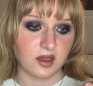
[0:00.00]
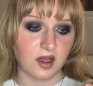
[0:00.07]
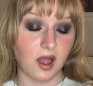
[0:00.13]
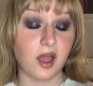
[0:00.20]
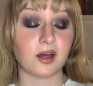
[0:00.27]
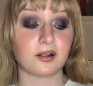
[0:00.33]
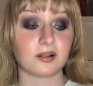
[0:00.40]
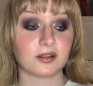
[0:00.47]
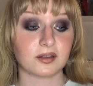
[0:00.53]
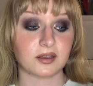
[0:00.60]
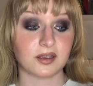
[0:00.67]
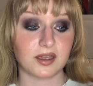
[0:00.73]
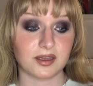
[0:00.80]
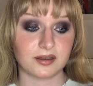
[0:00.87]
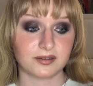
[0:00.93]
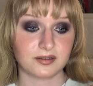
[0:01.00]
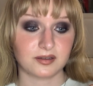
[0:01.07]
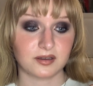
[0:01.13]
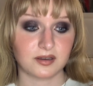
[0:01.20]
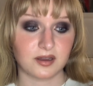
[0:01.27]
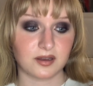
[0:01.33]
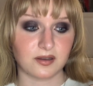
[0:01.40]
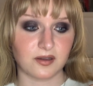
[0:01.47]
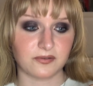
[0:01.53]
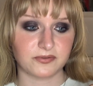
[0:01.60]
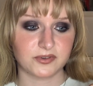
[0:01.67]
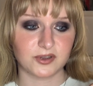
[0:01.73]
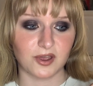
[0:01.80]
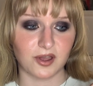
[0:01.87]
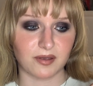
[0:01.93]
I'll get enough
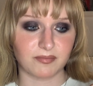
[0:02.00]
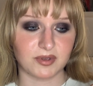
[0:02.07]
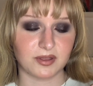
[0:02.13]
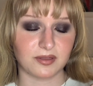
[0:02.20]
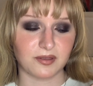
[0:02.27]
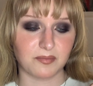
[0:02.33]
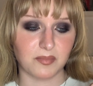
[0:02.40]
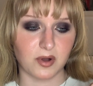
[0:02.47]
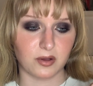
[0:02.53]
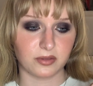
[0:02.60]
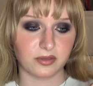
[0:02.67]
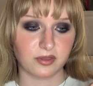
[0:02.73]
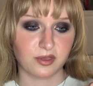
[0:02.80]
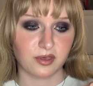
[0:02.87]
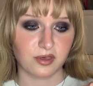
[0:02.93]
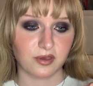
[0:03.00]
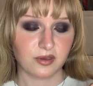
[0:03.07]
time in the month,